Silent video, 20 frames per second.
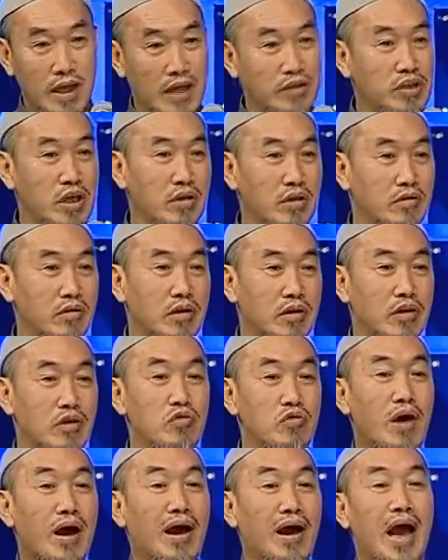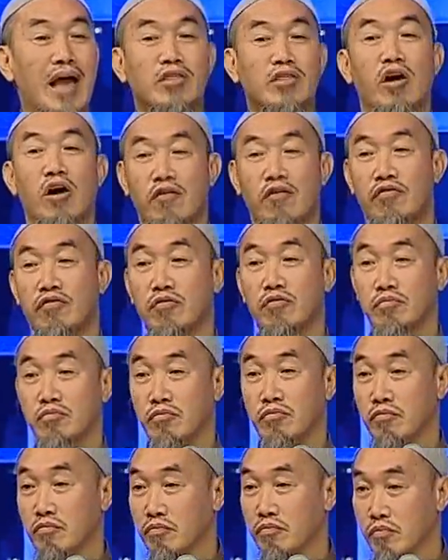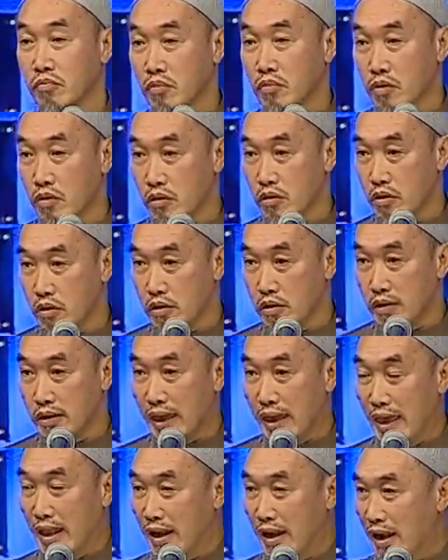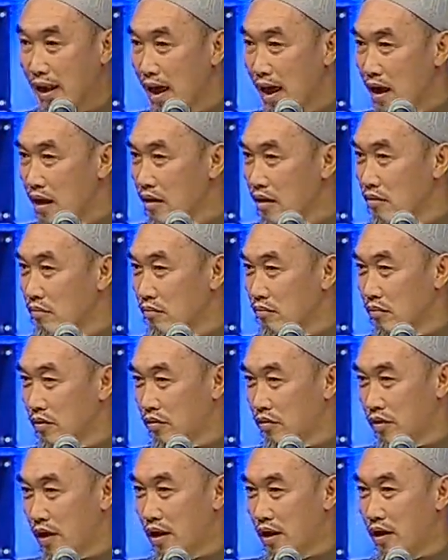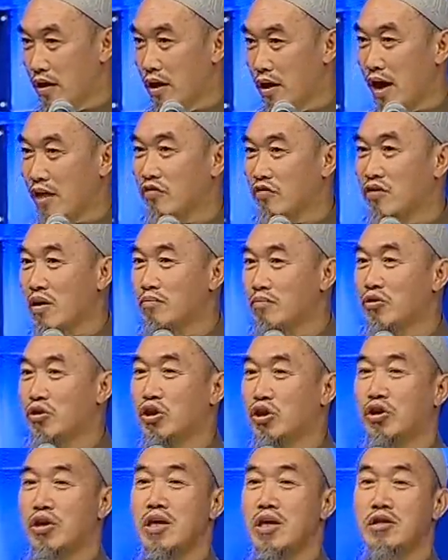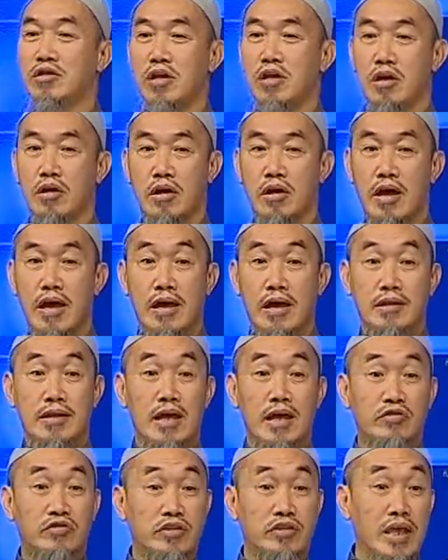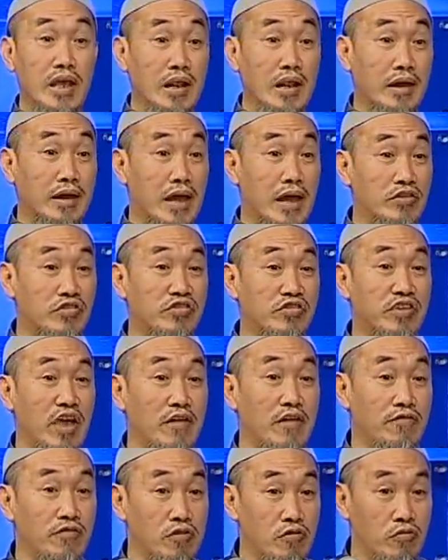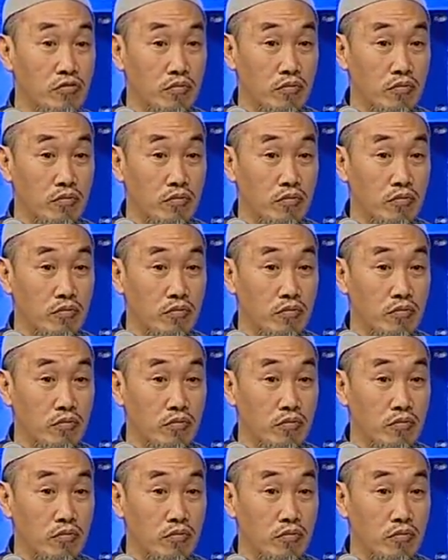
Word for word: Nothing. You are cut off. Illa bisala, except three things that still can save